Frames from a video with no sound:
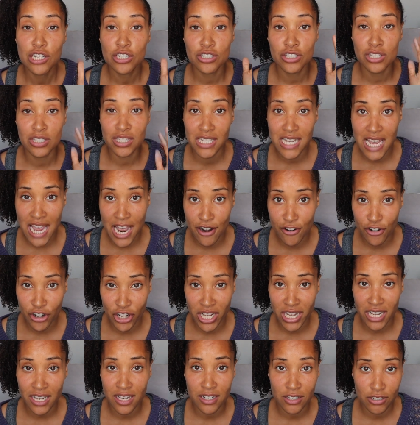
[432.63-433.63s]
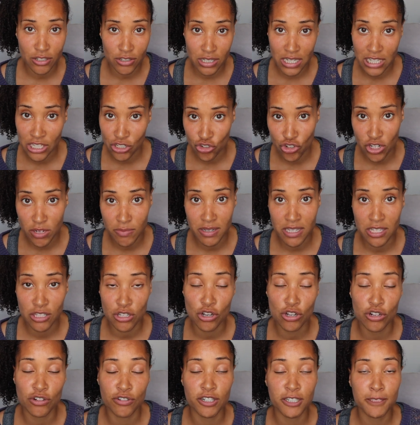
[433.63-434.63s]
to dairy, extremely
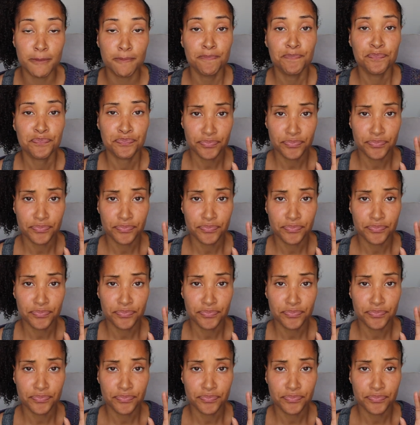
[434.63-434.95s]
intolerant,